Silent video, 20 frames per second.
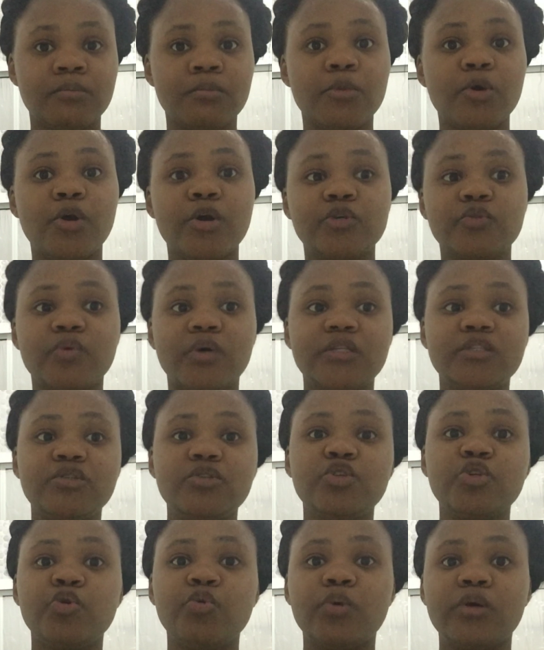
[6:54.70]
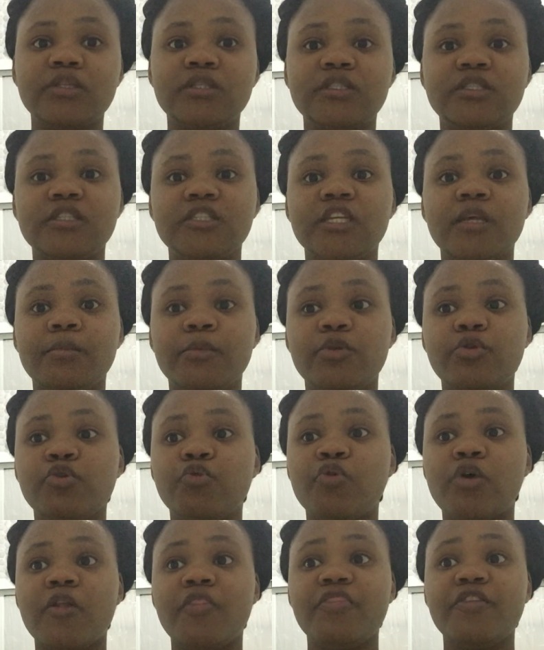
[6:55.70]
Because once you know what is in them, you know
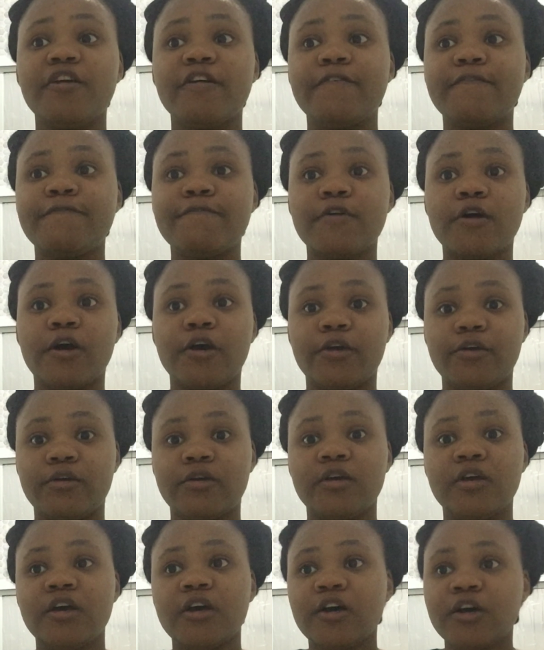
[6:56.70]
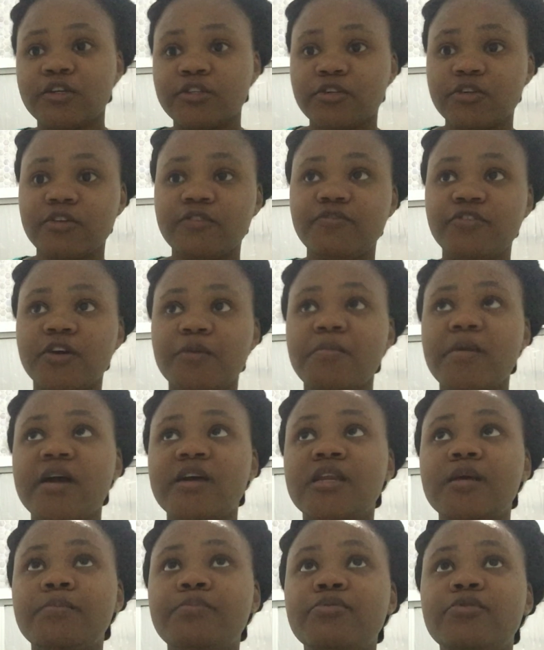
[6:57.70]
what they're for. So if you're
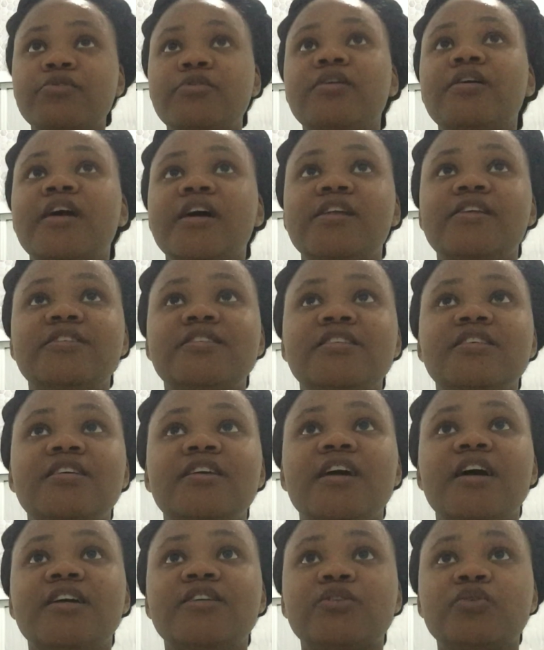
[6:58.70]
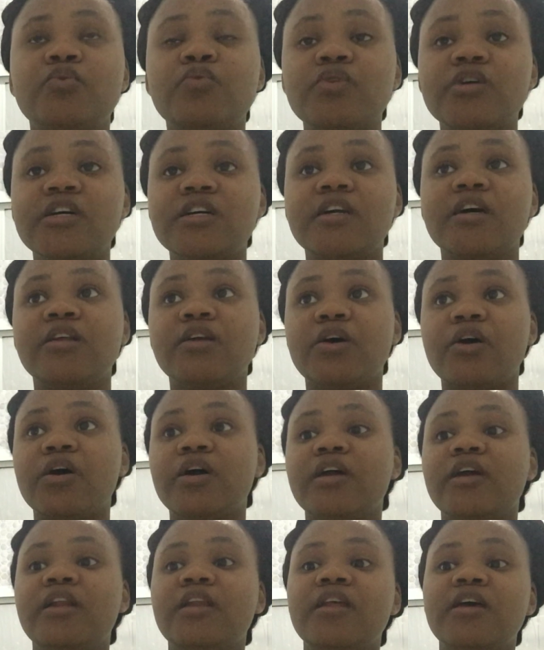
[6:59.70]
buying a product and you see it has coconut
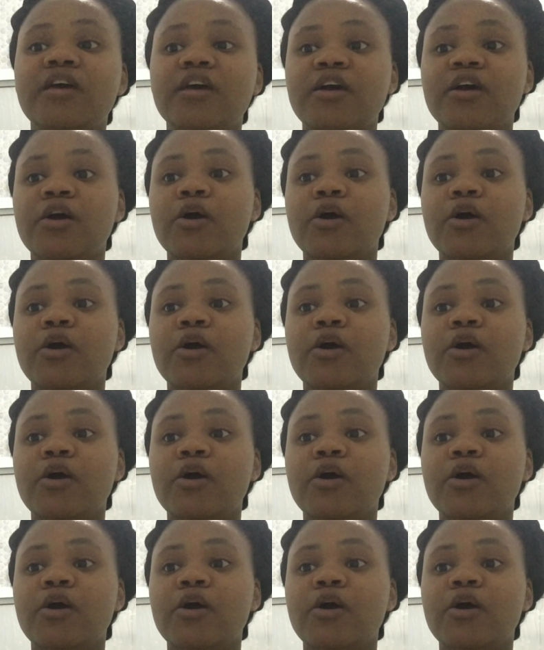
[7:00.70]
oil